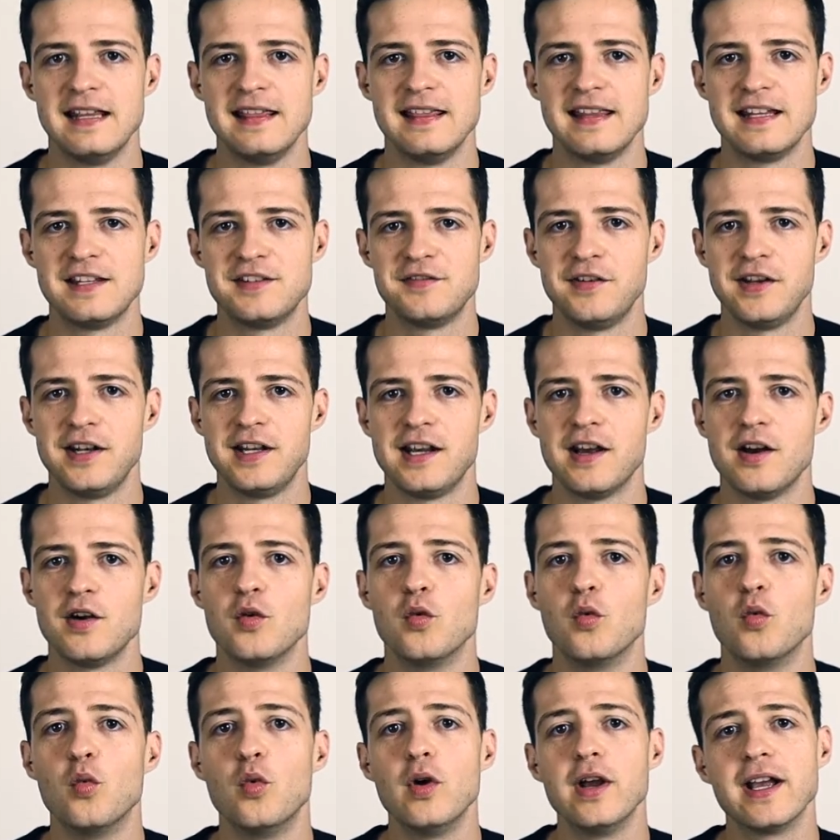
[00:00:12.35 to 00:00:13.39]
In this video,
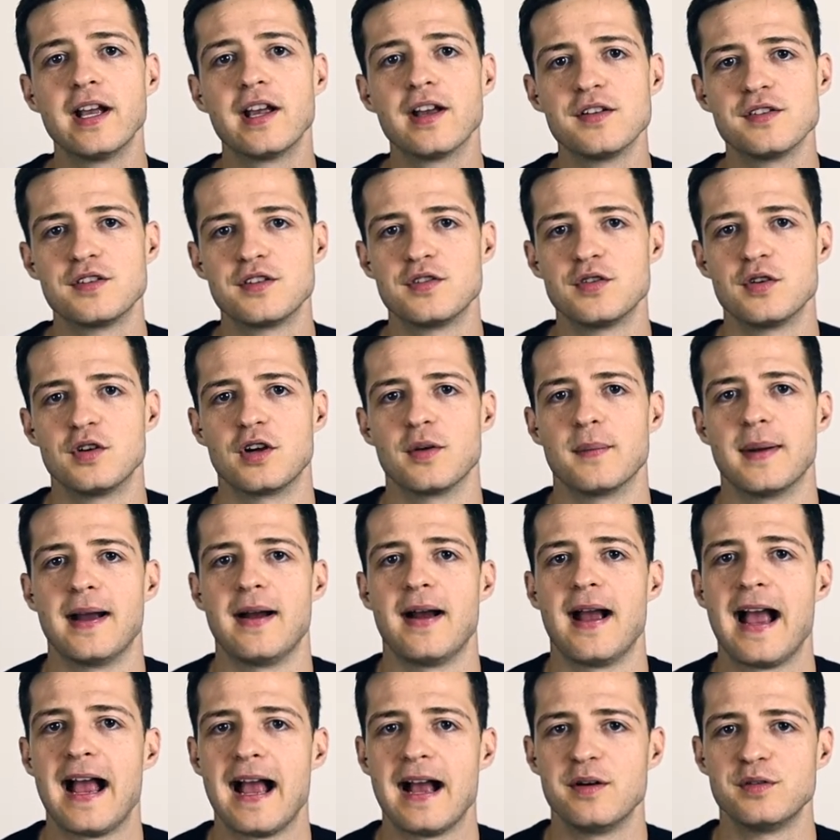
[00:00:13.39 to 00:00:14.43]
we're going to talk
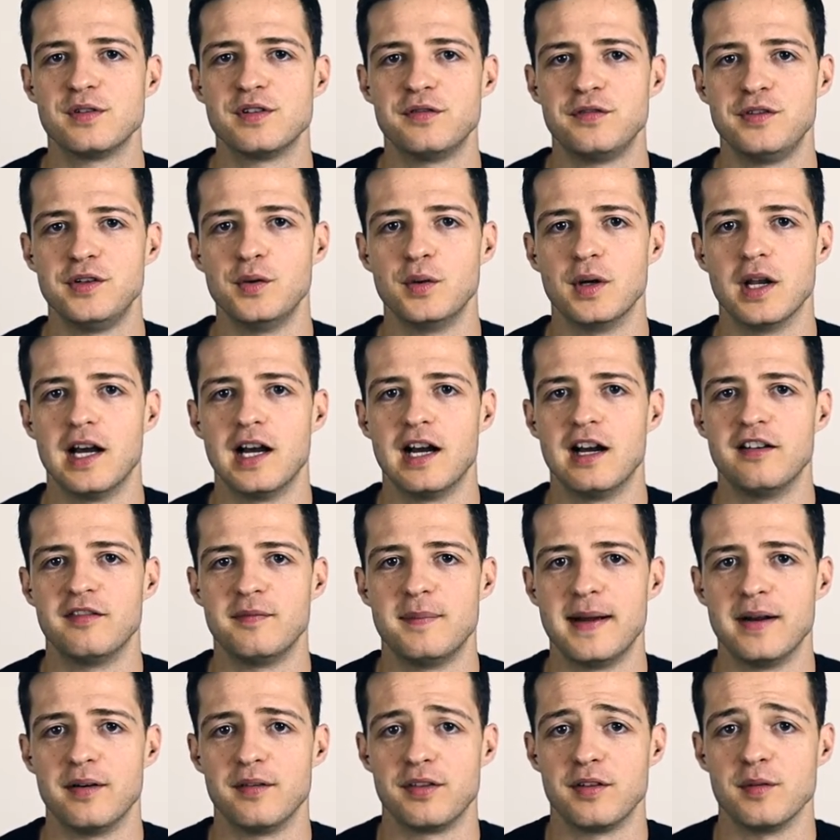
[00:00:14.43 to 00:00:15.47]
about how to fuel a
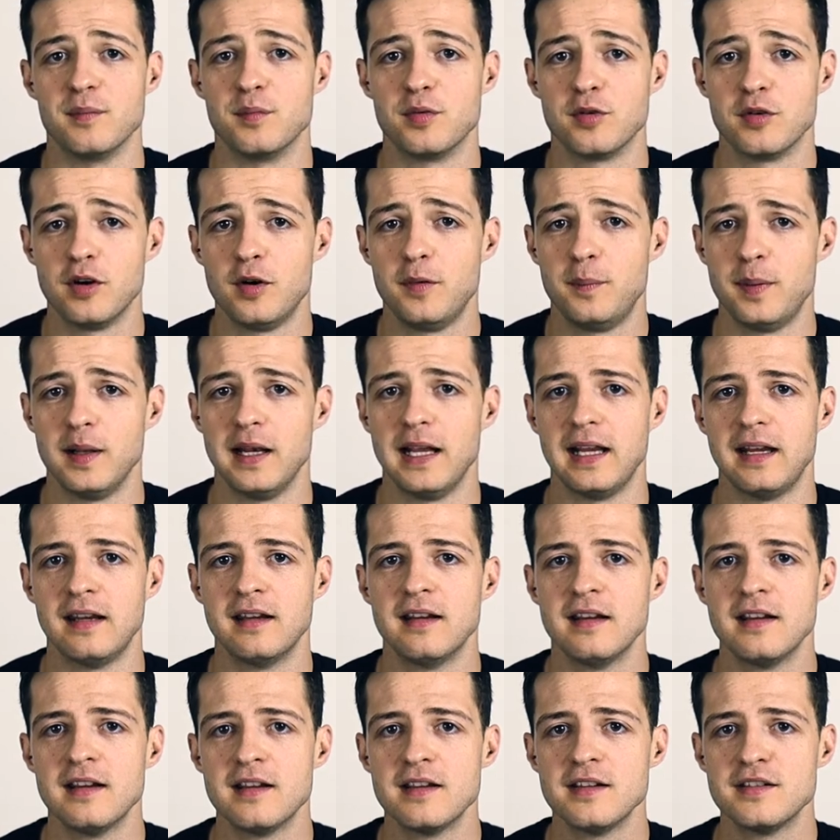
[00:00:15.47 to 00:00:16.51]
half marathon properly,
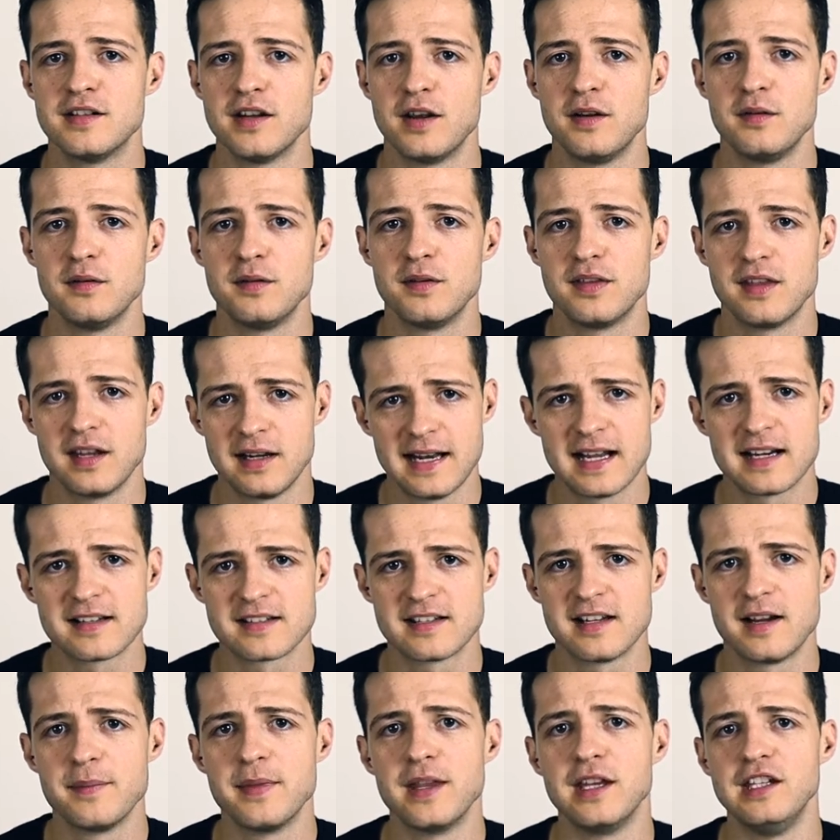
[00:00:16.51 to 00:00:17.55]
so the
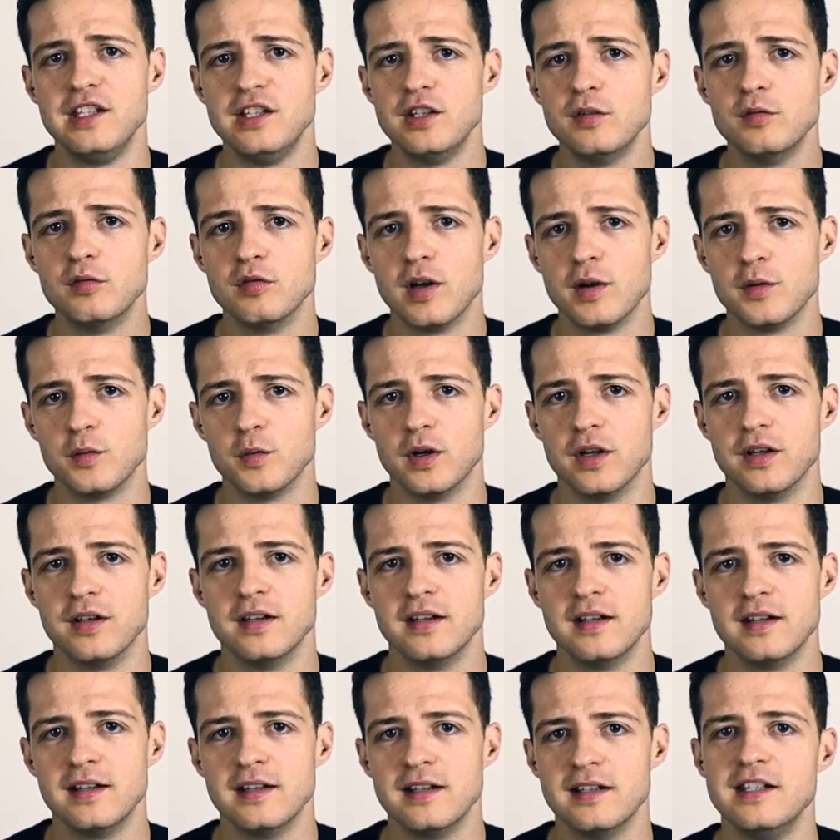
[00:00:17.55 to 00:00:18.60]
next time that you run
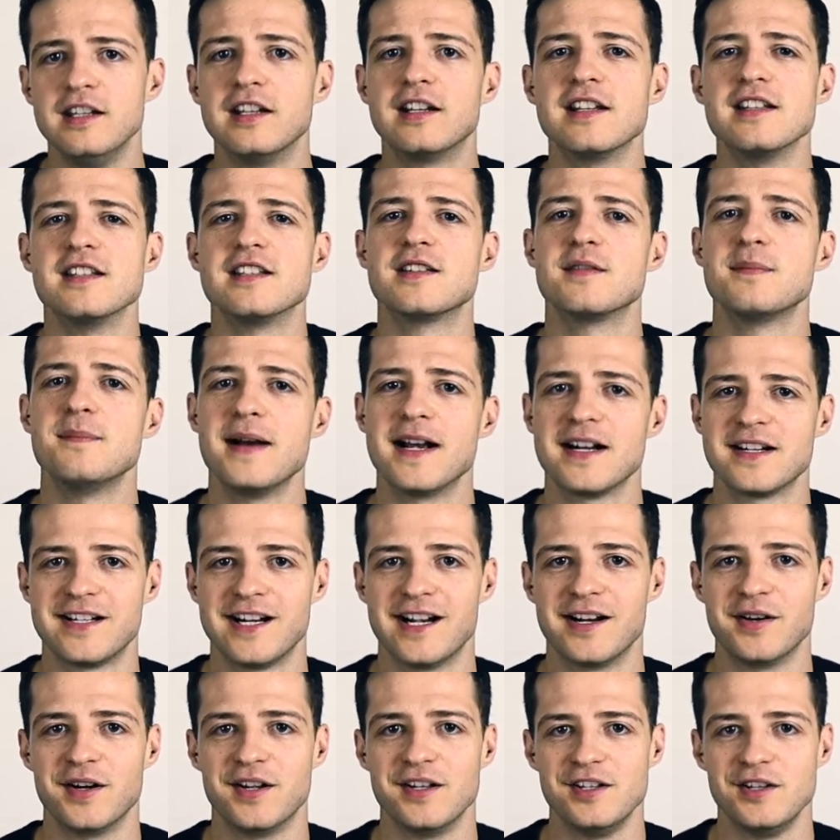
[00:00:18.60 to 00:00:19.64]
one, you can smash
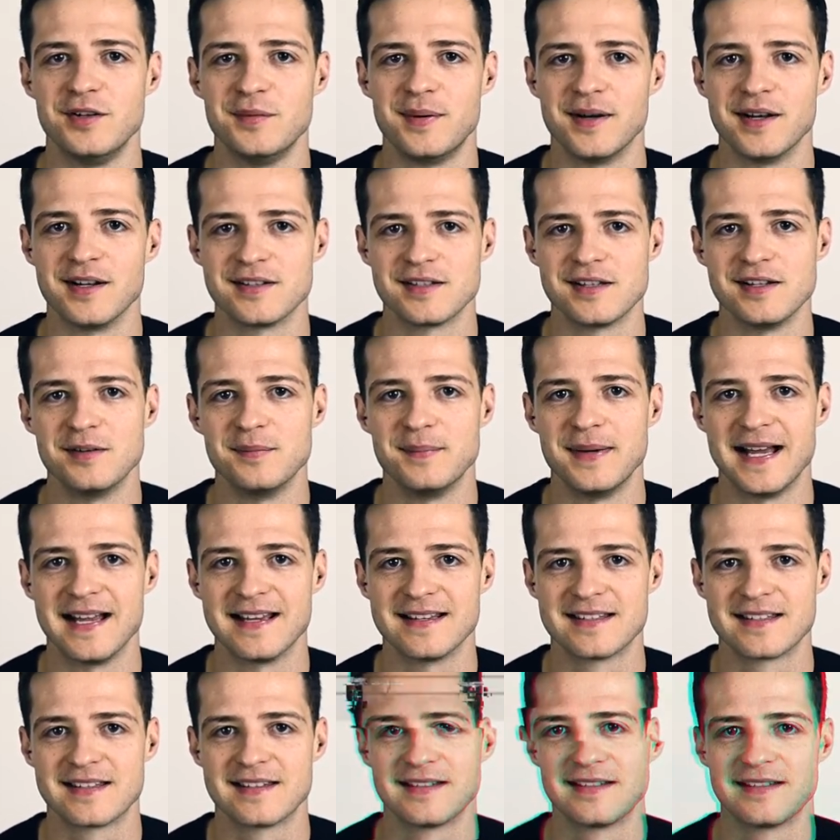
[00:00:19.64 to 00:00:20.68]
out a new personal
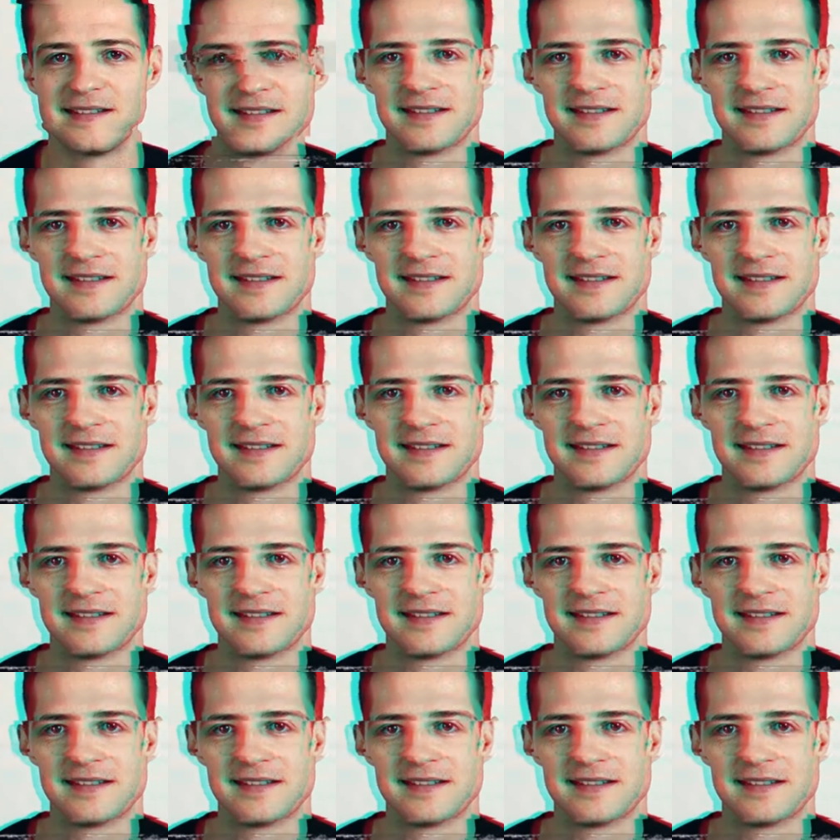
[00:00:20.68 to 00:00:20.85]
best.